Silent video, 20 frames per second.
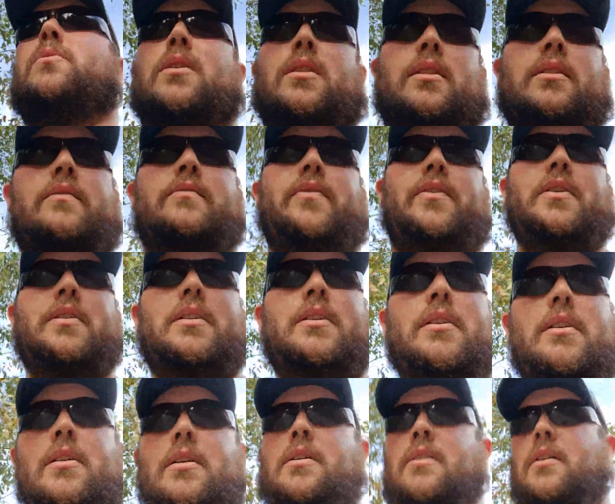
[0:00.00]
want to live.
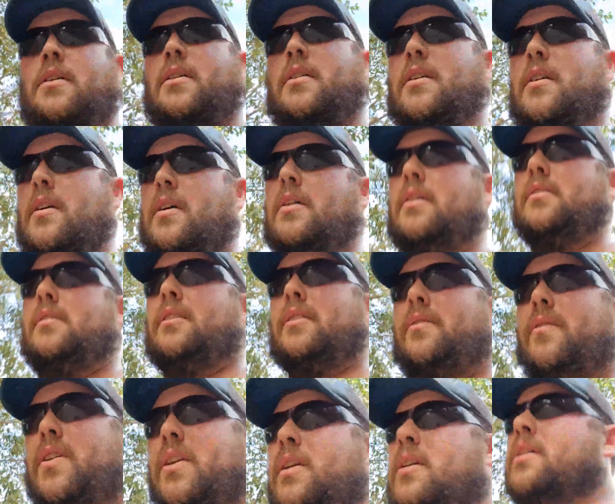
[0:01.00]

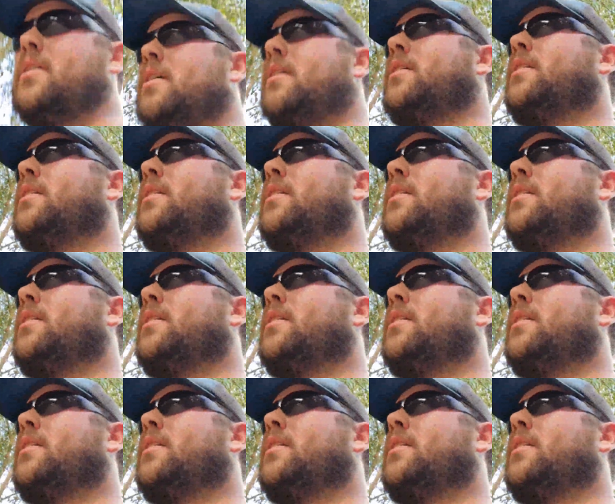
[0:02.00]
Living